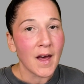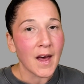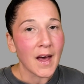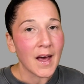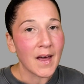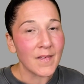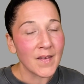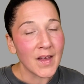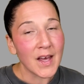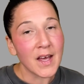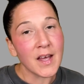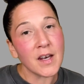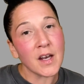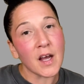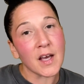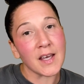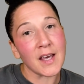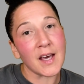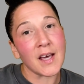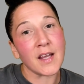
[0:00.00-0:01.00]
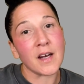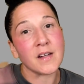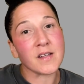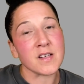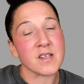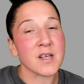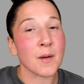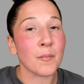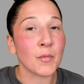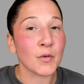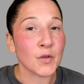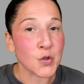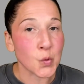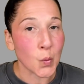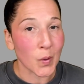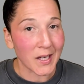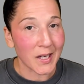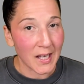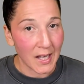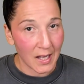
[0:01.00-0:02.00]
And then again on December the
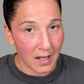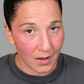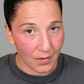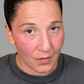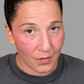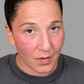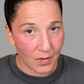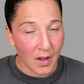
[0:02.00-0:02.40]
28th.